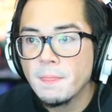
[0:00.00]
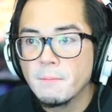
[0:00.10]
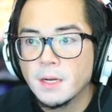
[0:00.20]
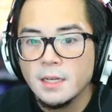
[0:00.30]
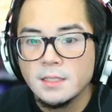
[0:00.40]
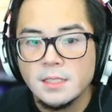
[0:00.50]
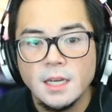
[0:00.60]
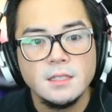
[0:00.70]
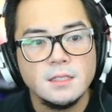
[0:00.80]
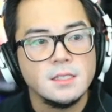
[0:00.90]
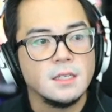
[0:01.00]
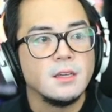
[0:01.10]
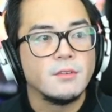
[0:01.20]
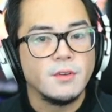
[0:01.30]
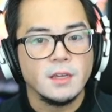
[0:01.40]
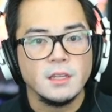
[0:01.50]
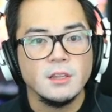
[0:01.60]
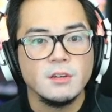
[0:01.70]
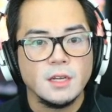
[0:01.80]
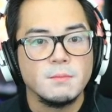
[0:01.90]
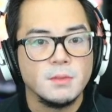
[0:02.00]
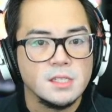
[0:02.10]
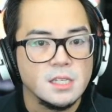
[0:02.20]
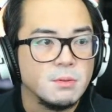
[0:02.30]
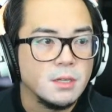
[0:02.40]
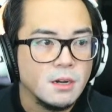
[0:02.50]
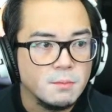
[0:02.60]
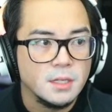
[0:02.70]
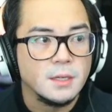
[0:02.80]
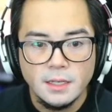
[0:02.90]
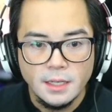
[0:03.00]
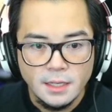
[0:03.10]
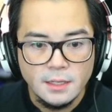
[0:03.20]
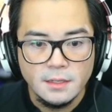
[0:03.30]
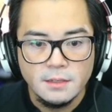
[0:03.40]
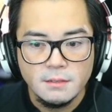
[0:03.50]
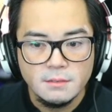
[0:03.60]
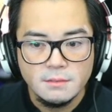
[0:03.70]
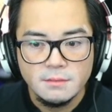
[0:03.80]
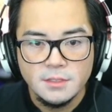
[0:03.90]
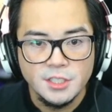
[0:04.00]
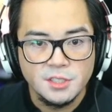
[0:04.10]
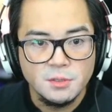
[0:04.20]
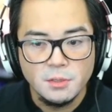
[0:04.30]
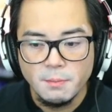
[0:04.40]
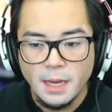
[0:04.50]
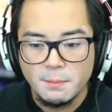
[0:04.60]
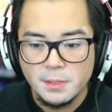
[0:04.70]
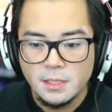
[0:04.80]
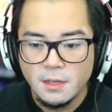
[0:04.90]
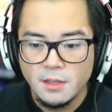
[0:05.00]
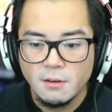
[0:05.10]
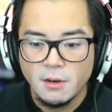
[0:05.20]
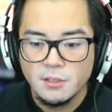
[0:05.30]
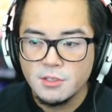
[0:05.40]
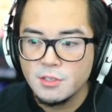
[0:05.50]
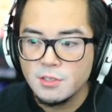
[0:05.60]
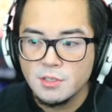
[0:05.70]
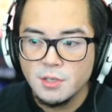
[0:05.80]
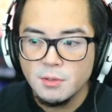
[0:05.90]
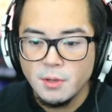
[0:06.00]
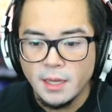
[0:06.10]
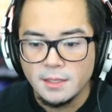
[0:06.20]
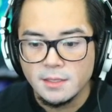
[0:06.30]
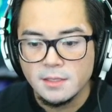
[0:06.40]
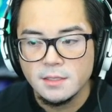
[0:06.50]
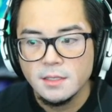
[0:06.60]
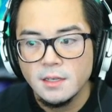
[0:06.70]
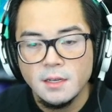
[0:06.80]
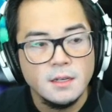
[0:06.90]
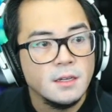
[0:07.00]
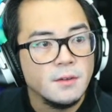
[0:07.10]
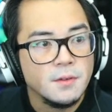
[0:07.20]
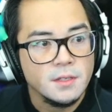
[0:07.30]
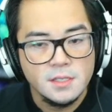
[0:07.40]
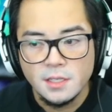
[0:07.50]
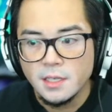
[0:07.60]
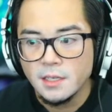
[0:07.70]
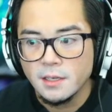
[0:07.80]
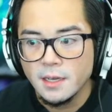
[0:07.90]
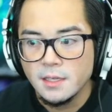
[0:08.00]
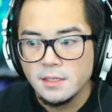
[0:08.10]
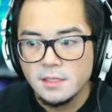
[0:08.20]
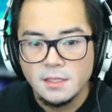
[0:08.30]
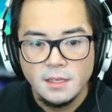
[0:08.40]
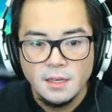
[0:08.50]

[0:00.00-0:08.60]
But I decided to see if I could look up the CBRB in just Google Maps. There are 2 hits, if you can see here, guys.